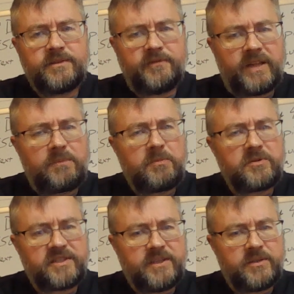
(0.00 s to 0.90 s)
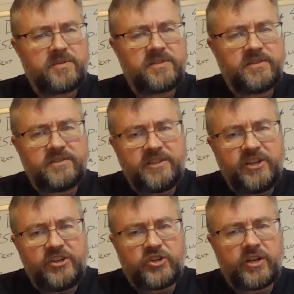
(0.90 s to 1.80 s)
Develop your skills in
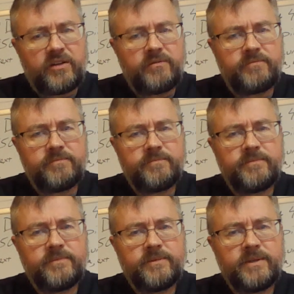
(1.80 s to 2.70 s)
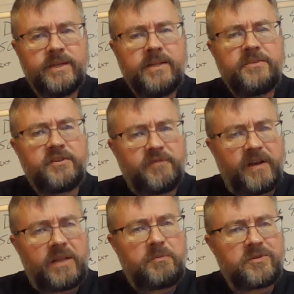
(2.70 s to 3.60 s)
teaching.
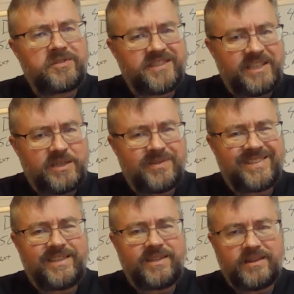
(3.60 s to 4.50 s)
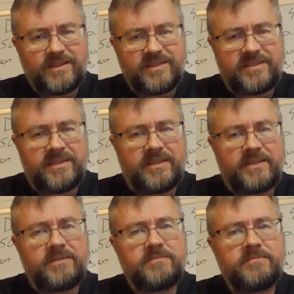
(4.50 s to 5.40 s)
Develop your skills in
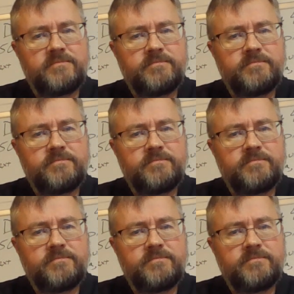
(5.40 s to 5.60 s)
listening.